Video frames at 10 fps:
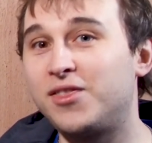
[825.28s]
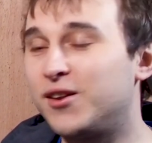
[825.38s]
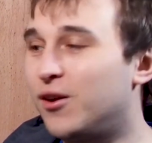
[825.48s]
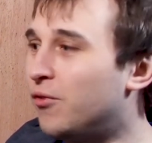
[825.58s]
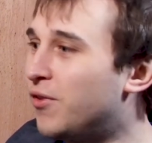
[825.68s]

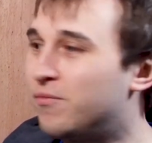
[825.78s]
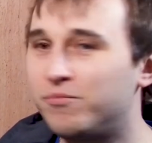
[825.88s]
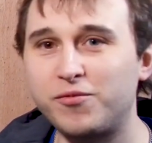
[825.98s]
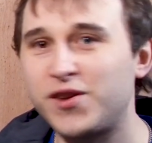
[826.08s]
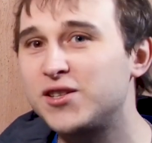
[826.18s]
The other
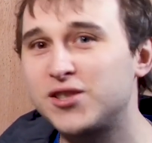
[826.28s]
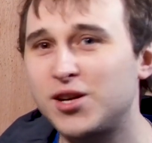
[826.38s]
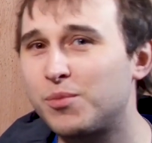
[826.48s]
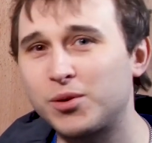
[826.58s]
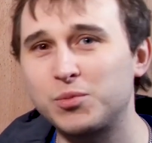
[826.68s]
things that
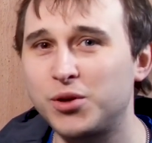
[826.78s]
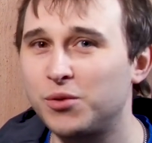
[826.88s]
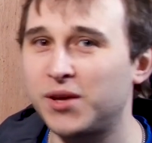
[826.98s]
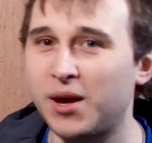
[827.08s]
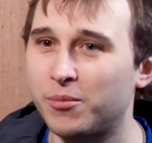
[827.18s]
you could possibly do
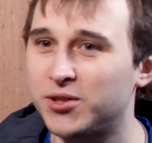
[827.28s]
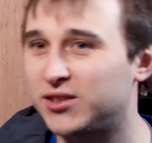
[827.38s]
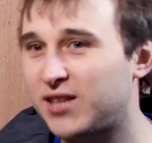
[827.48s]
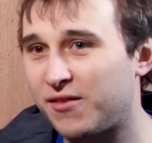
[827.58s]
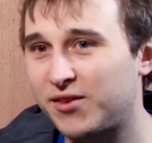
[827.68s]
with the amperage
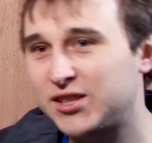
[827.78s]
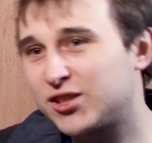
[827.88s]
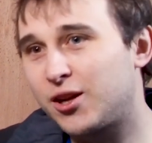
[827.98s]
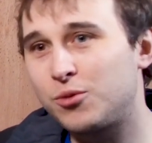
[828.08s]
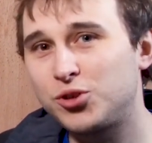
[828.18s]
is have it
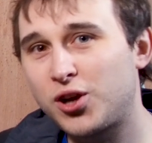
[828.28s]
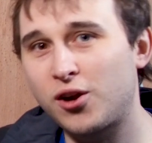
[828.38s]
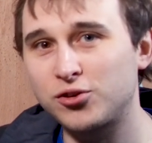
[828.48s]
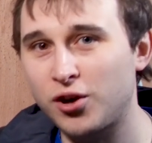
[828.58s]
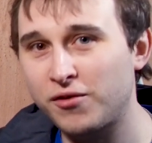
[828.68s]
slow
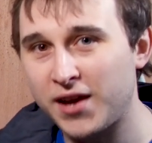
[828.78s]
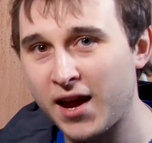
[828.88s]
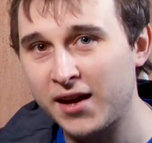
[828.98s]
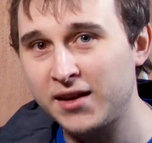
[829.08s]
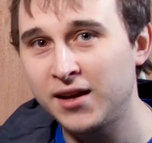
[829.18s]
charge
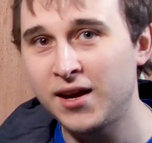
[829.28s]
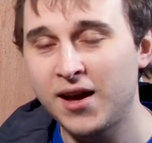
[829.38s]
overnight,